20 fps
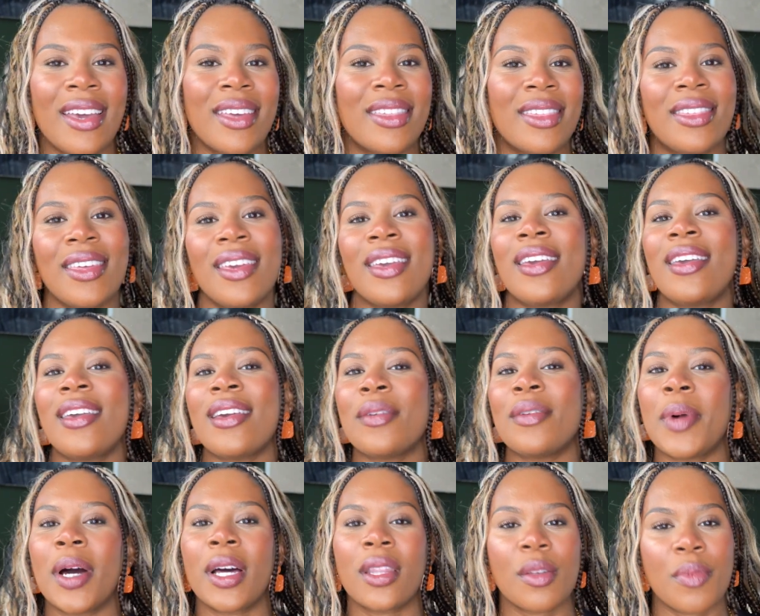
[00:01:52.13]
thinking
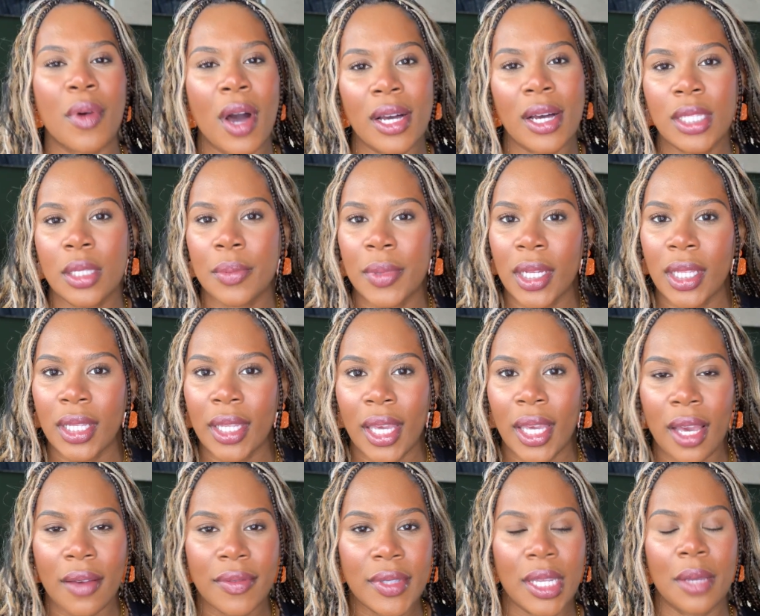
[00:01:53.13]
about the
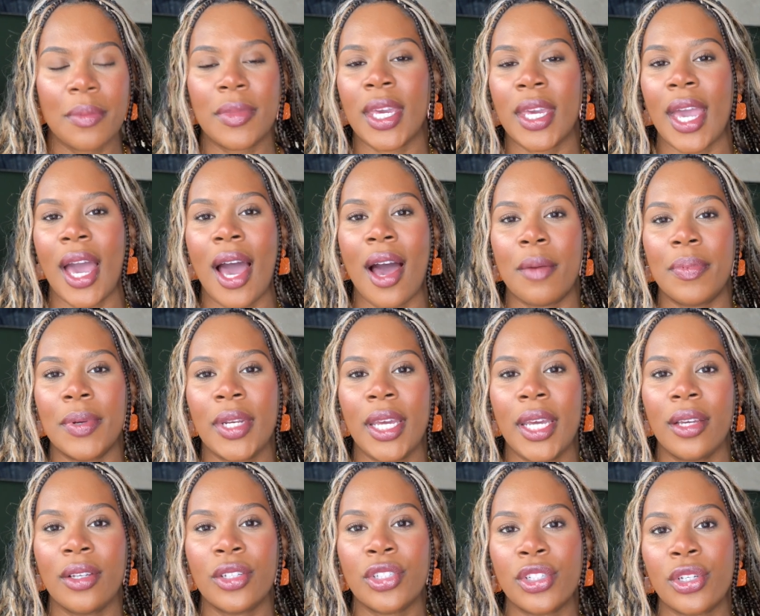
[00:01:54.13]
possibility of something
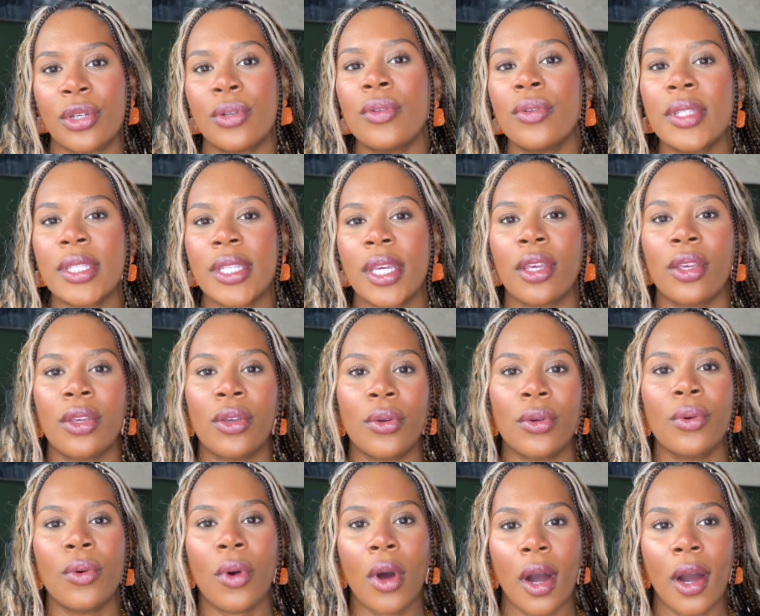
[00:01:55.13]
happening shows that
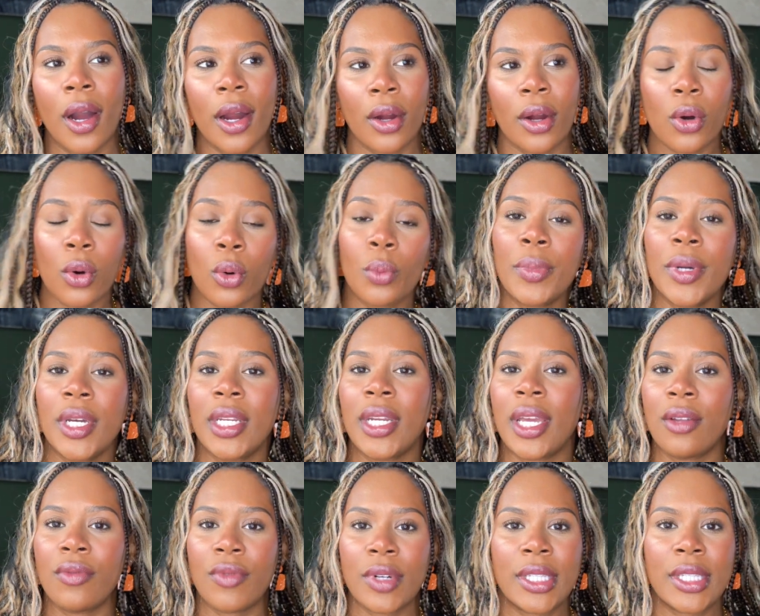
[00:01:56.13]
you are open
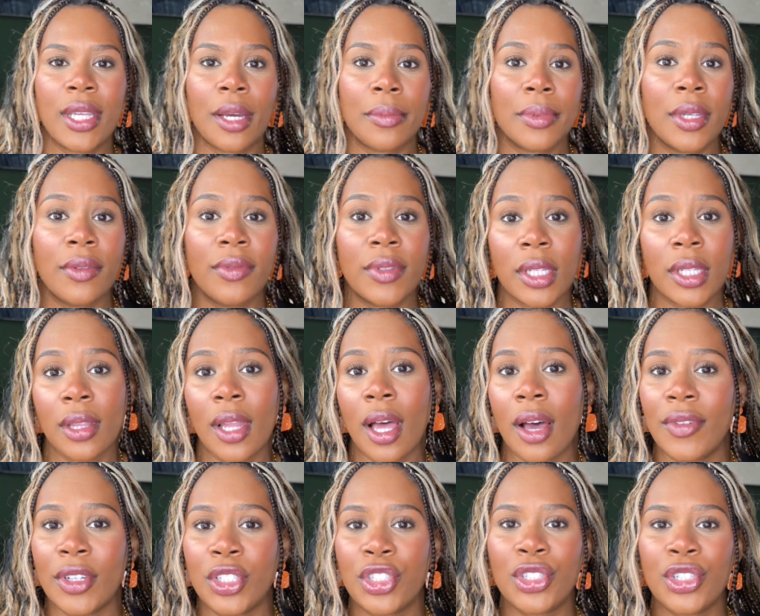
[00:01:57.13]
and receptive to
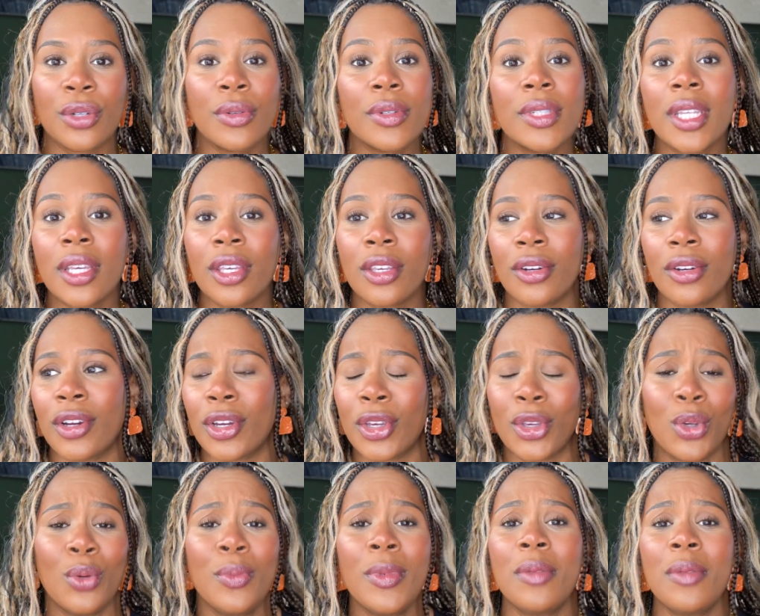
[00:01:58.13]
love. It shows that you're a
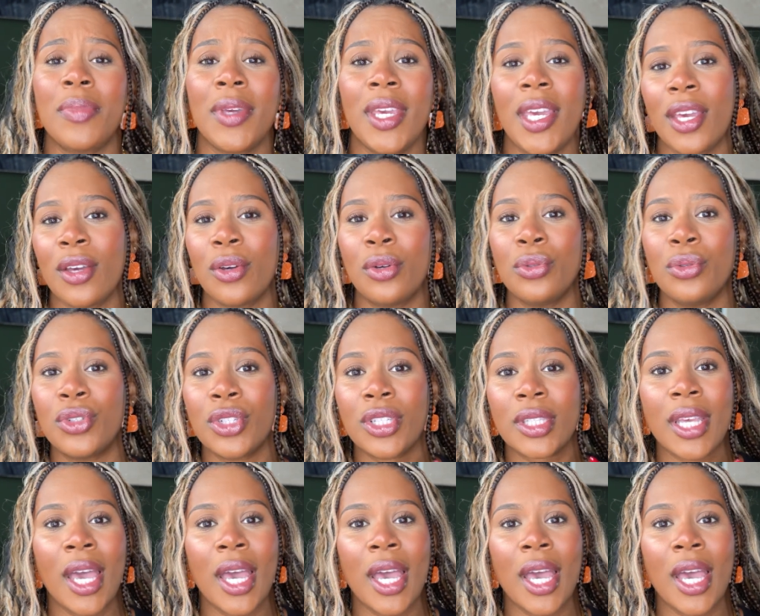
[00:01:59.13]
human being who just